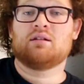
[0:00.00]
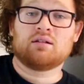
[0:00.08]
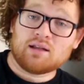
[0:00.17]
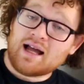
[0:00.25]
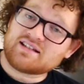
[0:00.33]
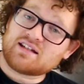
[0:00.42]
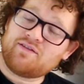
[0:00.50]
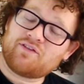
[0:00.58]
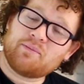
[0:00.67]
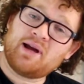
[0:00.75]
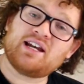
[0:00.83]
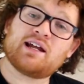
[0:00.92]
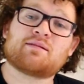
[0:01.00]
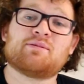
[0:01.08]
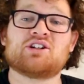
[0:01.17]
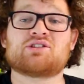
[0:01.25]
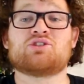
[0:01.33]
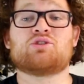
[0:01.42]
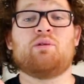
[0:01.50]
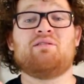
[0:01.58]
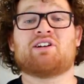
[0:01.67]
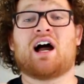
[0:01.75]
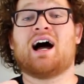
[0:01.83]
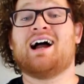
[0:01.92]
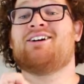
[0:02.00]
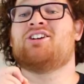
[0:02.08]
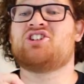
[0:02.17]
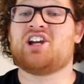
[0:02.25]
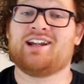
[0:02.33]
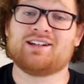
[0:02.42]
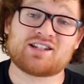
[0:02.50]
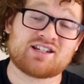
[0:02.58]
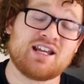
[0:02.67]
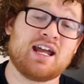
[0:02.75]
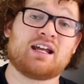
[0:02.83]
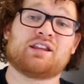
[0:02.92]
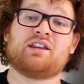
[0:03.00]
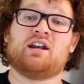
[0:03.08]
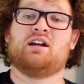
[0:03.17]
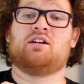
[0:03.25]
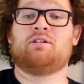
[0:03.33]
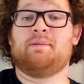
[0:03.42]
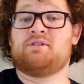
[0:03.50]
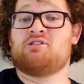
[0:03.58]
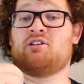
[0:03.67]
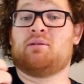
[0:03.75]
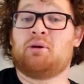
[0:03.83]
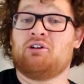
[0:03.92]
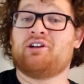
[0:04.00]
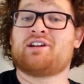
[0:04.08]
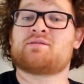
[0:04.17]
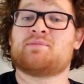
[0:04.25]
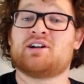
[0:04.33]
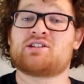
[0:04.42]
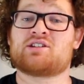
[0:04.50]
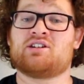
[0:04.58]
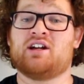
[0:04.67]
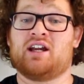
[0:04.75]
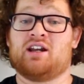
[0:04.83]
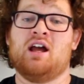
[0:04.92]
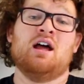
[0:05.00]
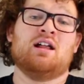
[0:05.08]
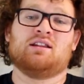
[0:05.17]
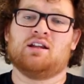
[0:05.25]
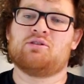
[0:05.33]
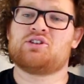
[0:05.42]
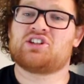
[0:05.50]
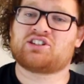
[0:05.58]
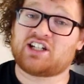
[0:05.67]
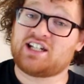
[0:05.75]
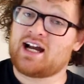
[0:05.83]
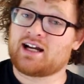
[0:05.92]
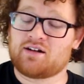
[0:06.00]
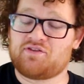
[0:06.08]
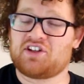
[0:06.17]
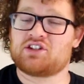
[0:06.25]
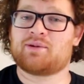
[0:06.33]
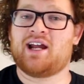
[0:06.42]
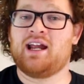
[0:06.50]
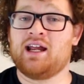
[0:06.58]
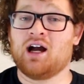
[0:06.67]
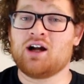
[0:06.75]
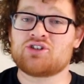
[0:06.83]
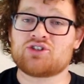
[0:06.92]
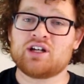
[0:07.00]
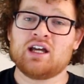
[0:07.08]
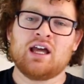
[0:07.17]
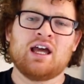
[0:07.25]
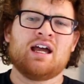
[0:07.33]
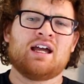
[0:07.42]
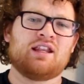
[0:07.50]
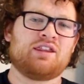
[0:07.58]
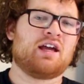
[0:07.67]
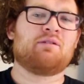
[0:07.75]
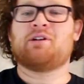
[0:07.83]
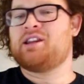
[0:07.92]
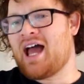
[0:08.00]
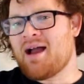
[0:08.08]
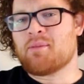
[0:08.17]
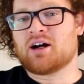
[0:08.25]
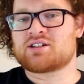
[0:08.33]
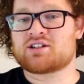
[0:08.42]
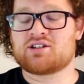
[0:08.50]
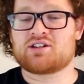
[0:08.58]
Lastly, for main deck monsters, we've got Iron Chain Snake that equips to an opponent's monster and lowers its attack and defense by 800, and then when that monster is